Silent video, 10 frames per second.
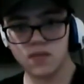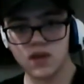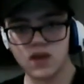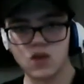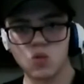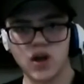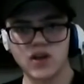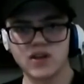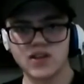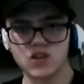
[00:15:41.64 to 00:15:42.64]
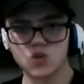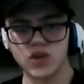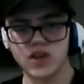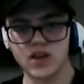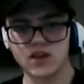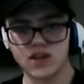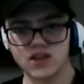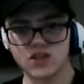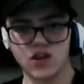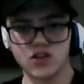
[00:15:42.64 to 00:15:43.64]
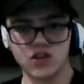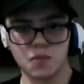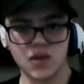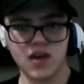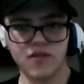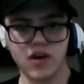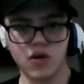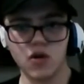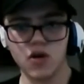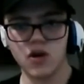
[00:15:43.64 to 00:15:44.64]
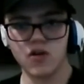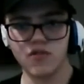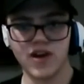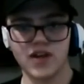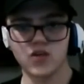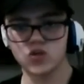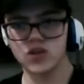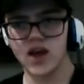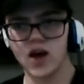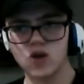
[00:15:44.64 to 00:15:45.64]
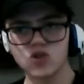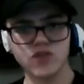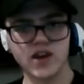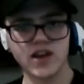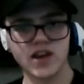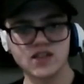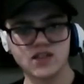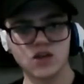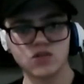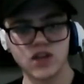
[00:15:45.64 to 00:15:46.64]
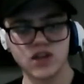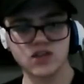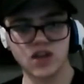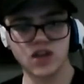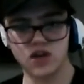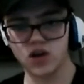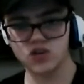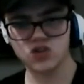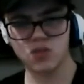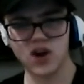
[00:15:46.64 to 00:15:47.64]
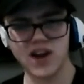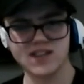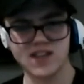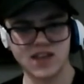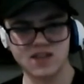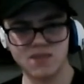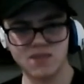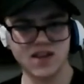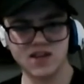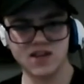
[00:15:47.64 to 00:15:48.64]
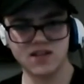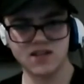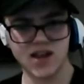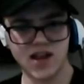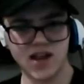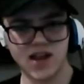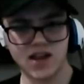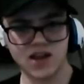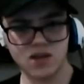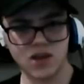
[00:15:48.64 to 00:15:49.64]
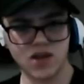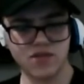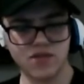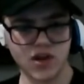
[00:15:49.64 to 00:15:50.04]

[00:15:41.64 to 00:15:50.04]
he won this weekend and he's gone to the PFL finals. How would you rate his skill sets? And are you surprised that he made it in the PFL that far?